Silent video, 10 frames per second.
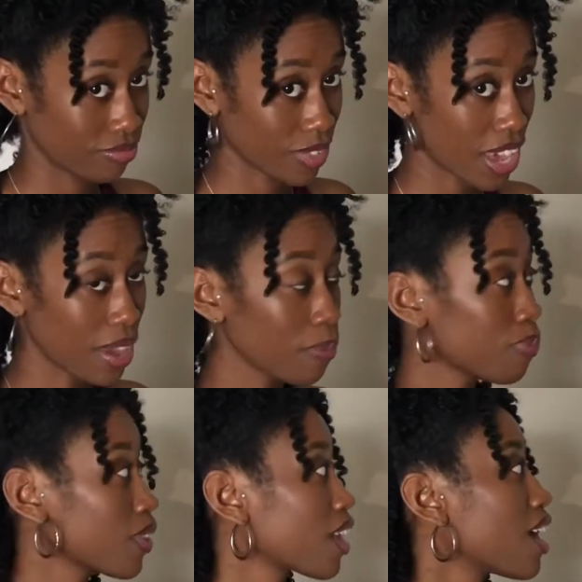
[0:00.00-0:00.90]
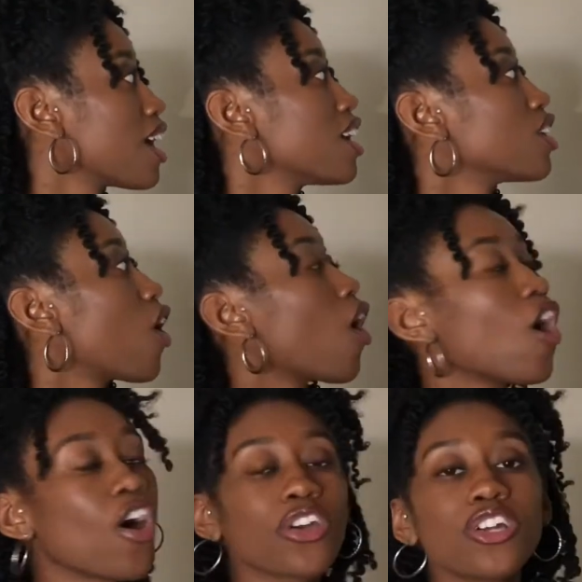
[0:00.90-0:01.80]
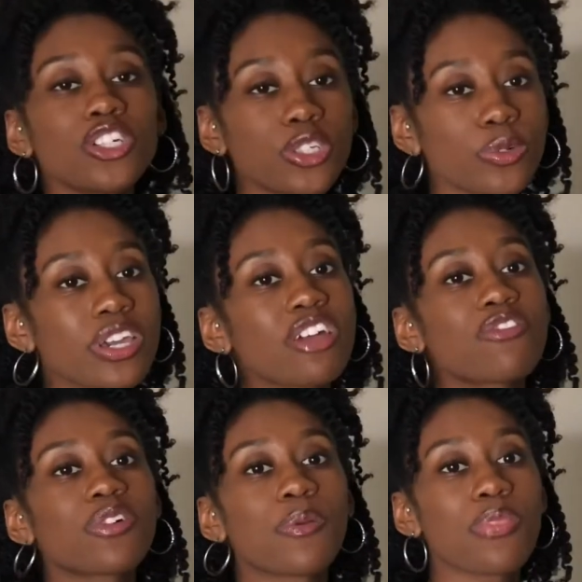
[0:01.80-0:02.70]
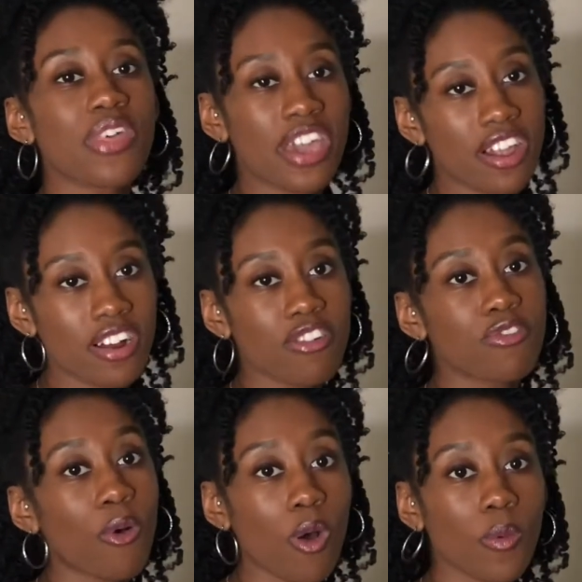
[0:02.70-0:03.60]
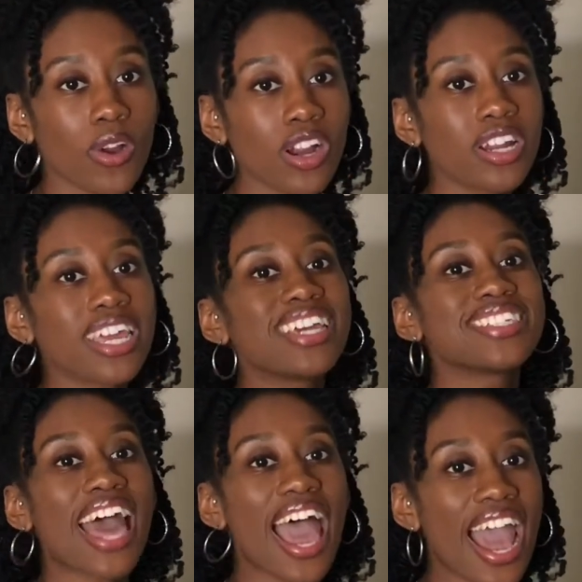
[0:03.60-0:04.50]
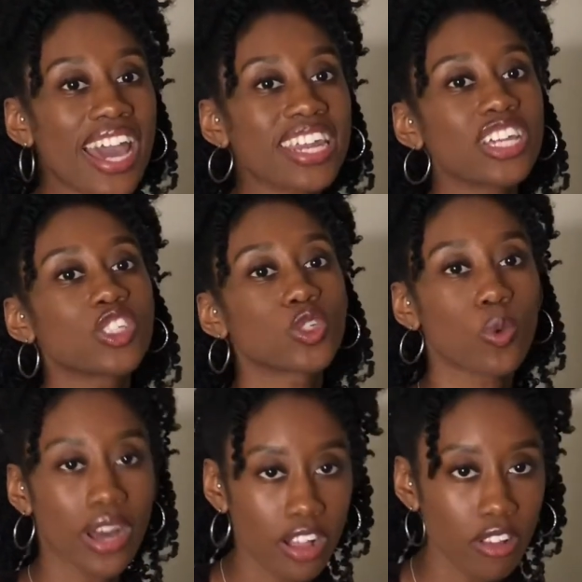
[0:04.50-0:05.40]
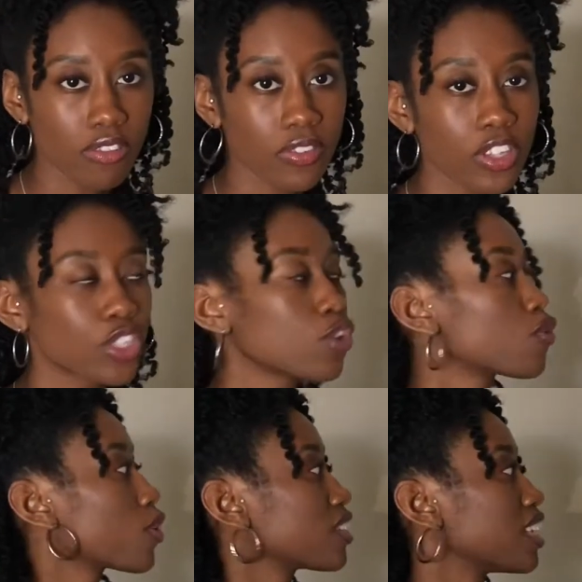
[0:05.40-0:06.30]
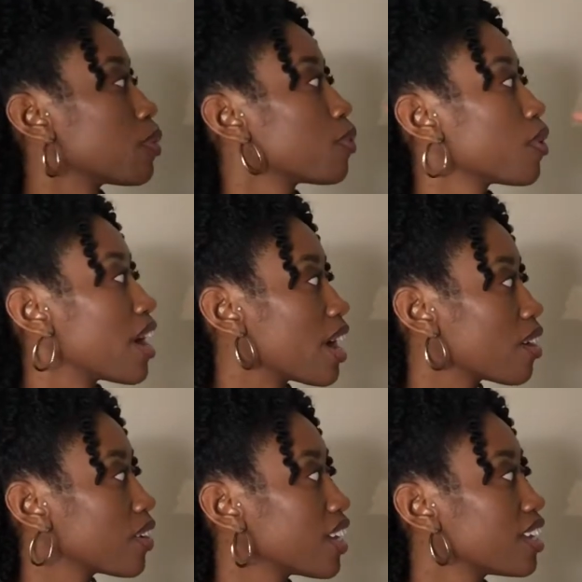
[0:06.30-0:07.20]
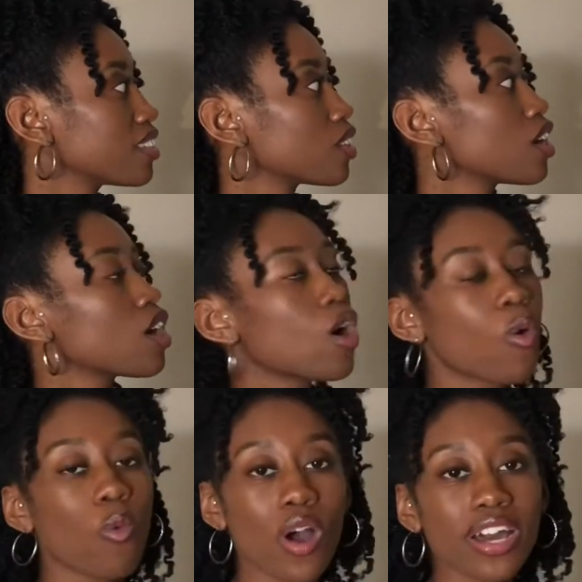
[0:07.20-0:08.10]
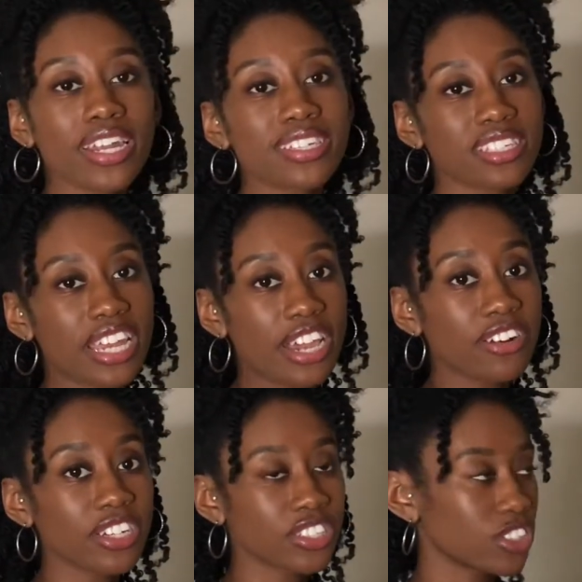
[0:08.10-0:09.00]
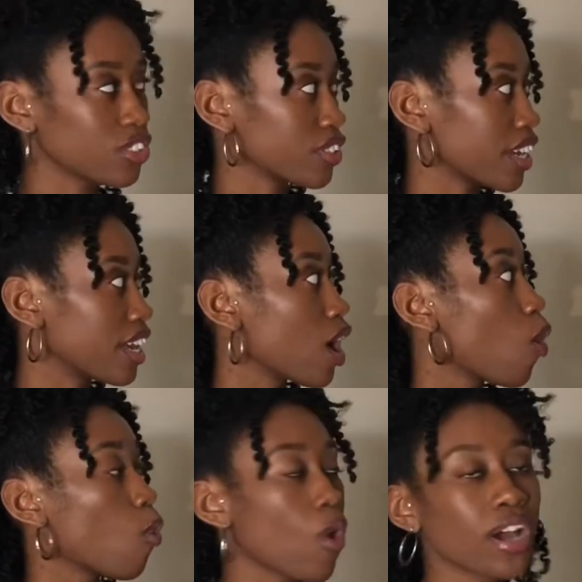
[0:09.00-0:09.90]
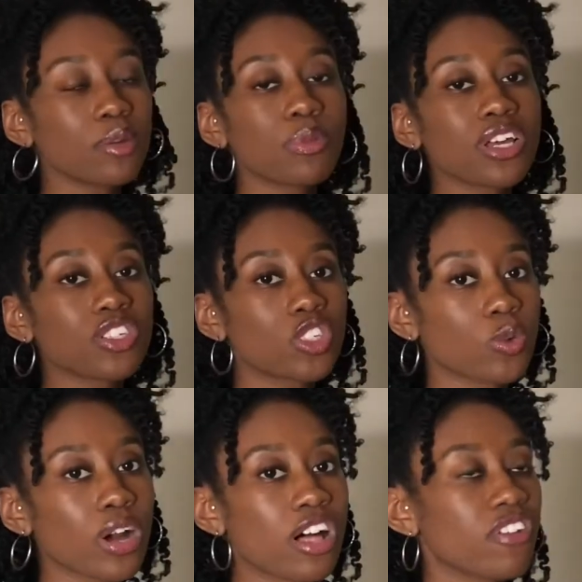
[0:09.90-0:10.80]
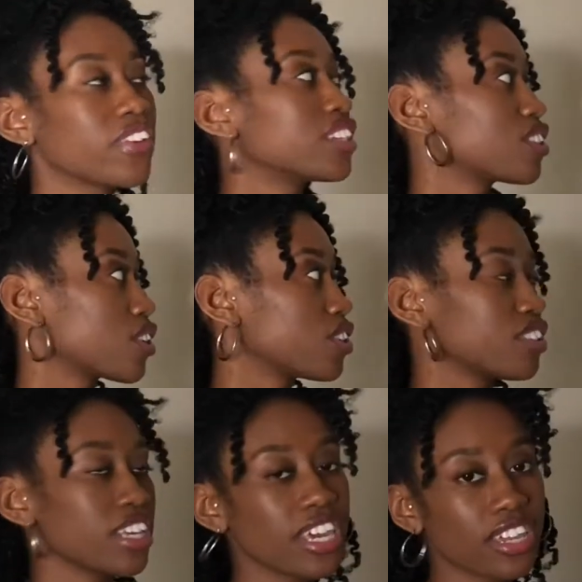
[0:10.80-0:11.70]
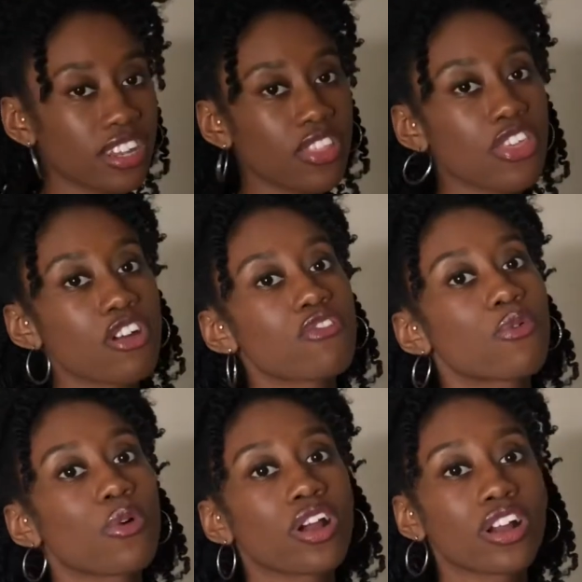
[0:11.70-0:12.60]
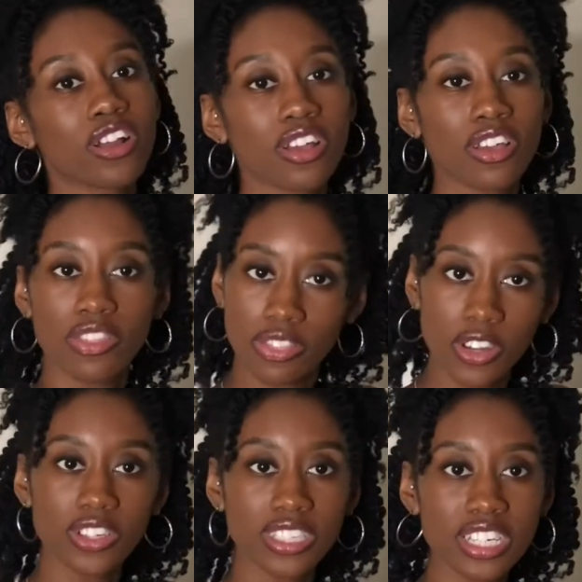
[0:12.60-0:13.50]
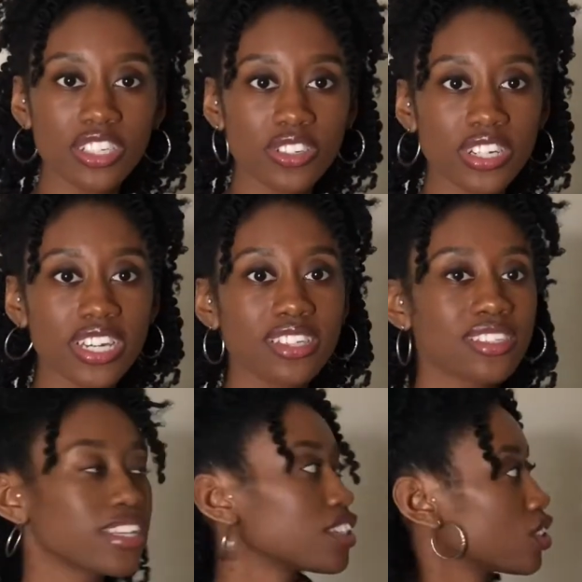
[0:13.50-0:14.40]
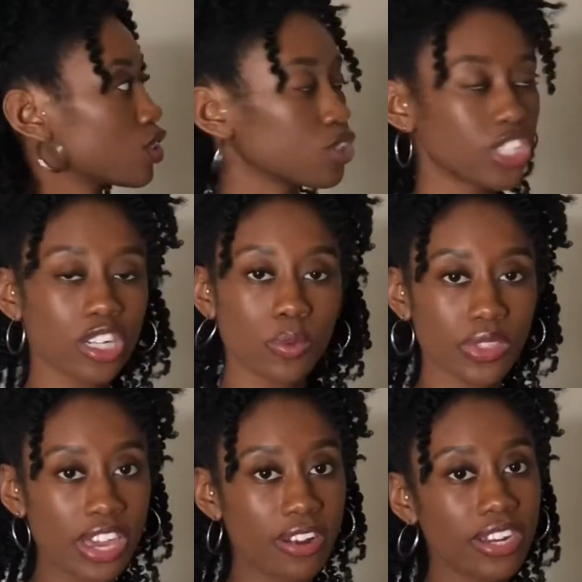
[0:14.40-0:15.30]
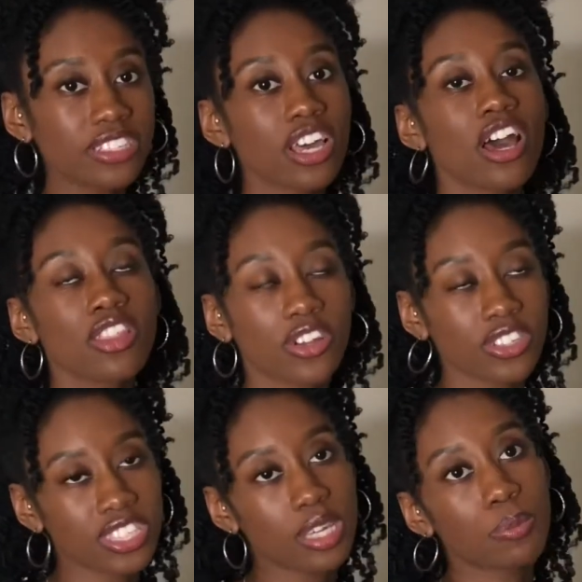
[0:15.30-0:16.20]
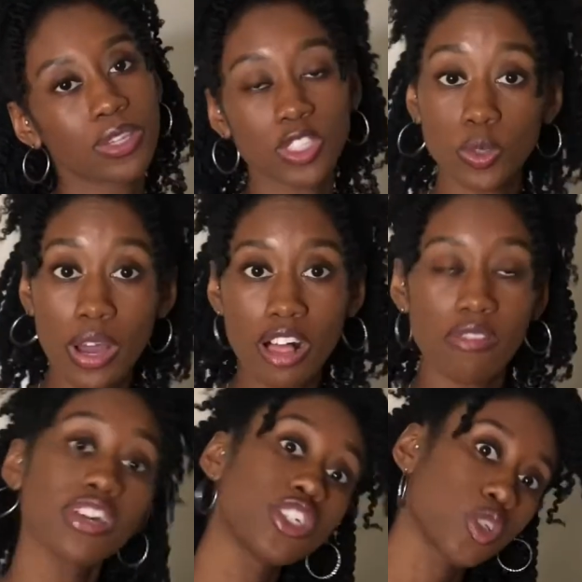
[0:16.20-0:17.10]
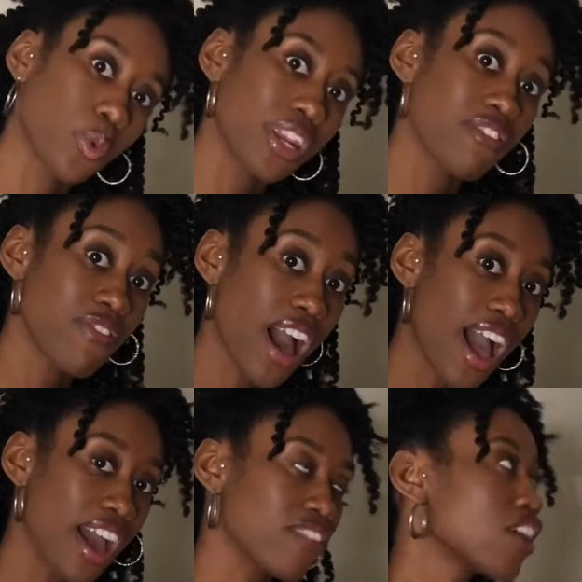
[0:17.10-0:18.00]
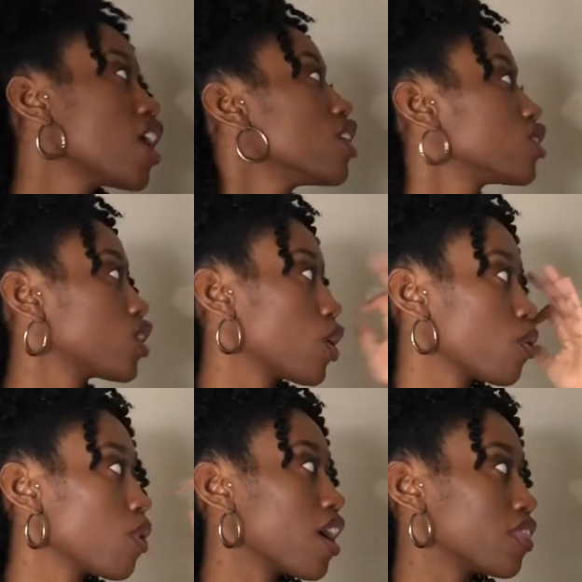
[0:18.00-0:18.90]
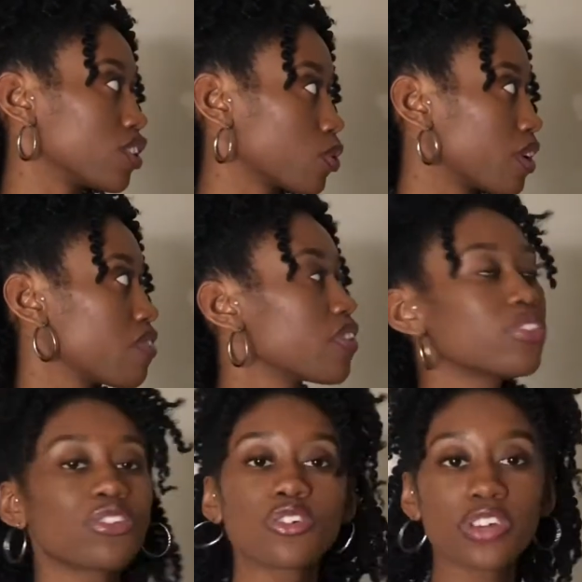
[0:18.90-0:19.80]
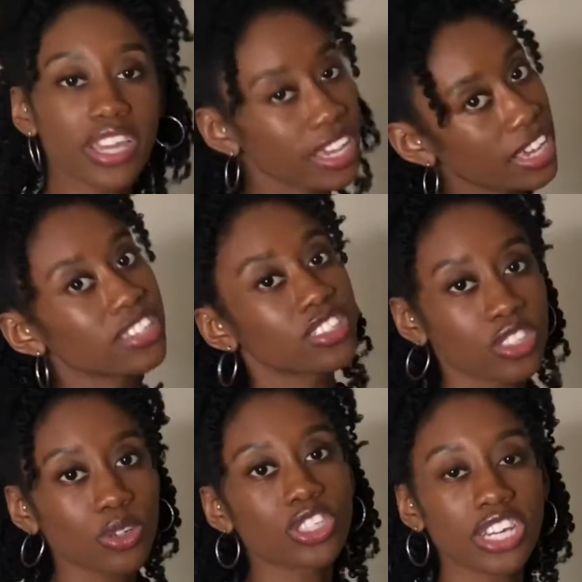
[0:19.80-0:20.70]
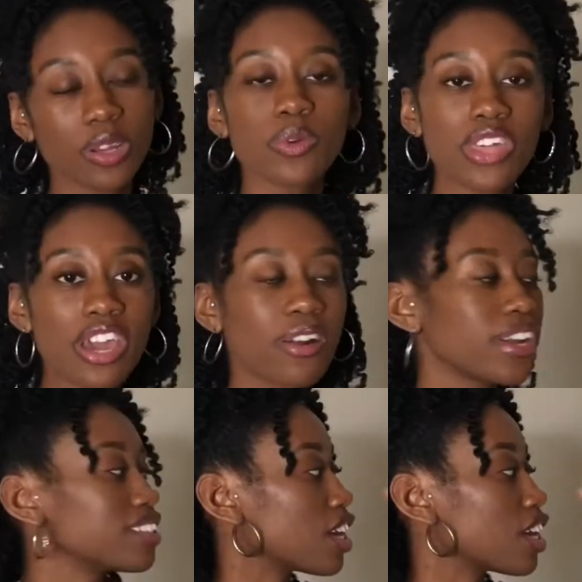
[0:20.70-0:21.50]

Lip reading: Okay? All you're doing from there forward is adding 12. So for example, Aries 1 is an Aries degree. 1 plus 12 is 13. Therefore, 13 degrees is associated with Aries. 13 plus 12 is 25. So the 25th degree is associated with Aries.